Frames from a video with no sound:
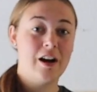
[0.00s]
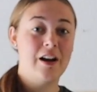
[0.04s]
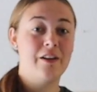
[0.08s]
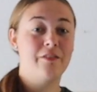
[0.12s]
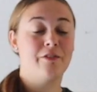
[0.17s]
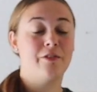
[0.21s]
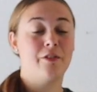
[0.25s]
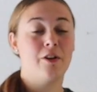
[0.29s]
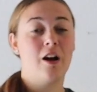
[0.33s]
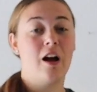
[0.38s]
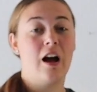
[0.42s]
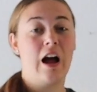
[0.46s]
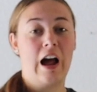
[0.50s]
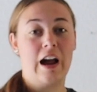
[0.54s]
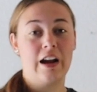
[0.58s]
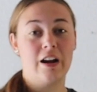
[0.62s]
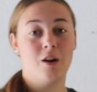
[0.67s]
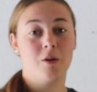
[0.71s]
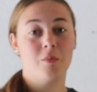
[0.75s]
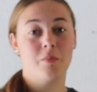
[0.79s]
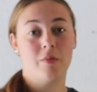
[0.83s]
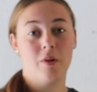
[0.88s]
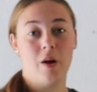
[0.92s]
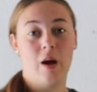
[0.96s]
and for a
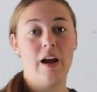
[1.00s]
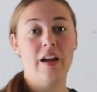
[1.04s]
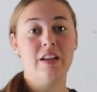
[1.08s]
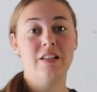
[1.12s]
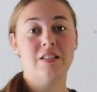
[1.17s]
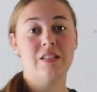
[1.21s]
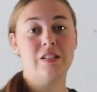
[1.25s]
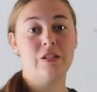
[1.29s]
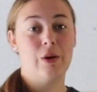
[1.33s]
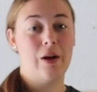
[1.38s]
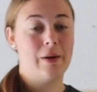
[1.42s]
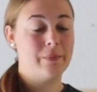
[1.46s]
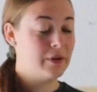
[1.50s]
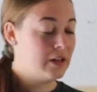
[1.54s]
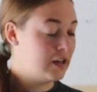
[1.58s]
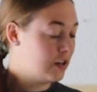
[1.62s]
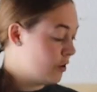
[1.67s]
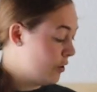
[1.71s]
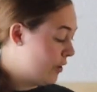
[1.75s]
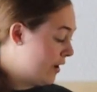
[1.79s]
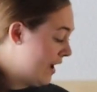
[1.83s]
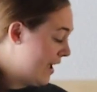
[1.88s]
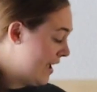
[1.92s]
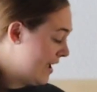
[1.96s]
higher price, so I'm gonna
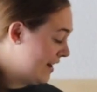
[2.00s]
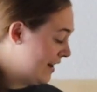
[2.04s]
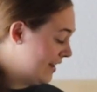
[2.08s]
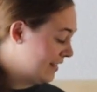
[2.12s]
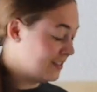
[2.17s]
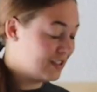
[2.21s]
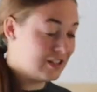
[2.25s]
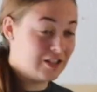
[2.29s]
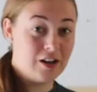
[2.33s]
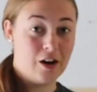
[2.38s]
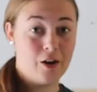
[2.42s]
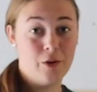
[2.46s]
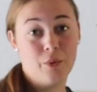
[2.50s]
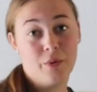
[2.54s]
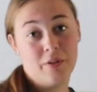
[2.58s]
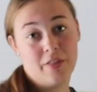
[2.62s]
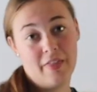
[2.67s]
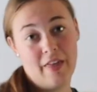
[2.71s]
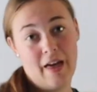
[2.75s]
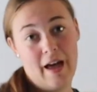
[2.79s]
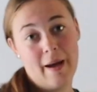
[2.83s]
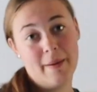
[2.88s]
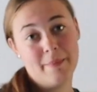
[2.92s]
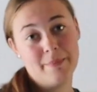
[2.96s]
go ahead and start
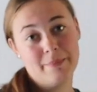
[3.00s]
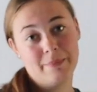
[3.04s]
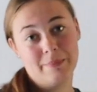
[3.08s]
with that.